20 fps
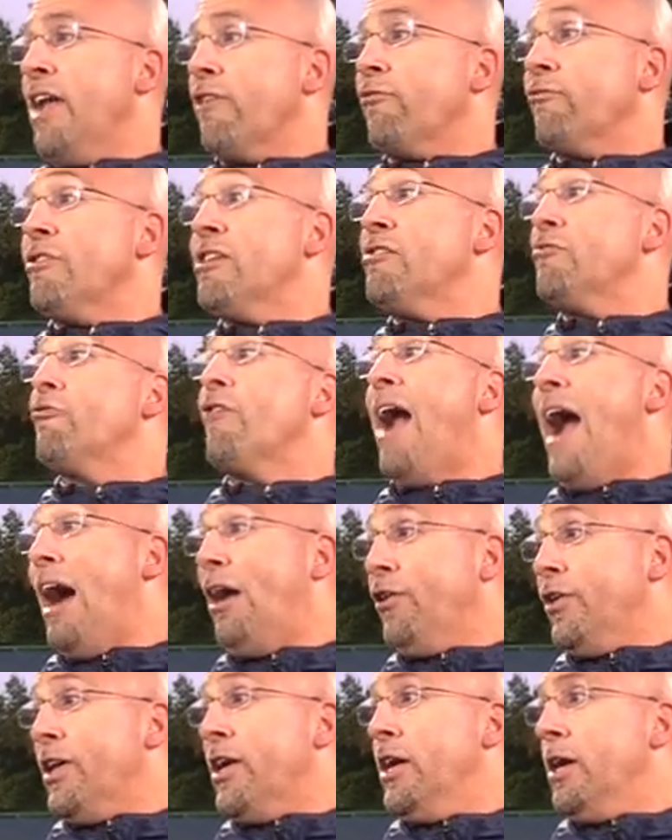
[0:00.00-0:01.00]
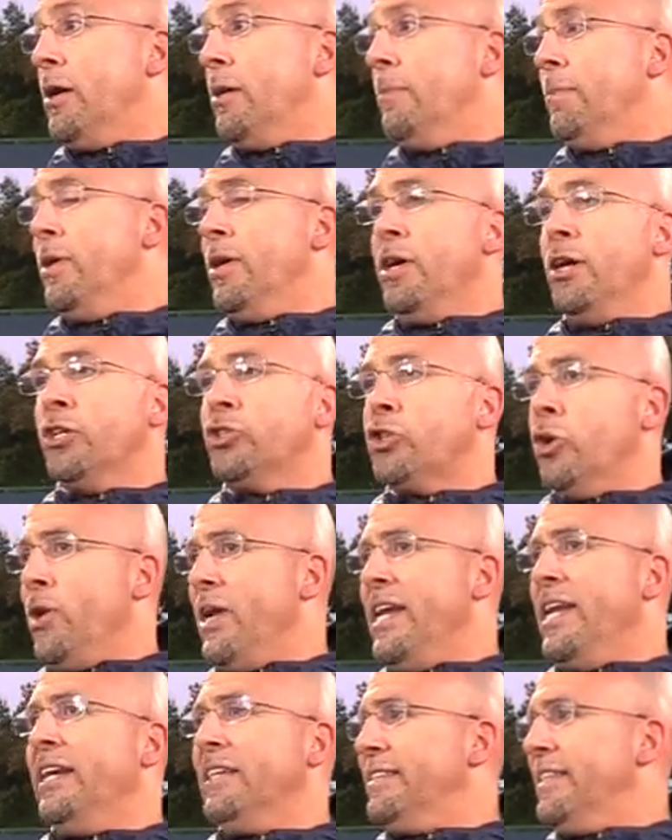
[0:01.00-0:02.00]
reroute him so
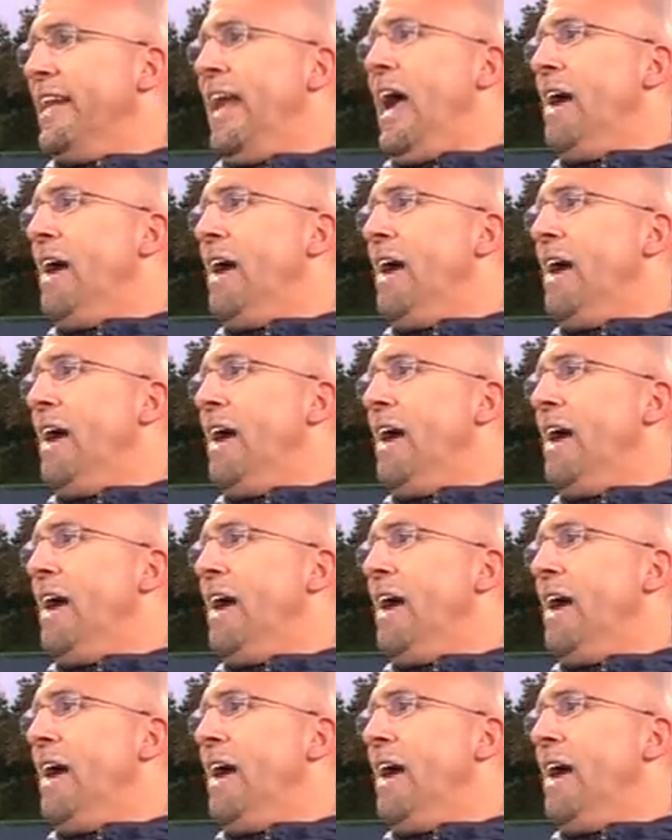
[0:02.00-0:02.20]
he doesn't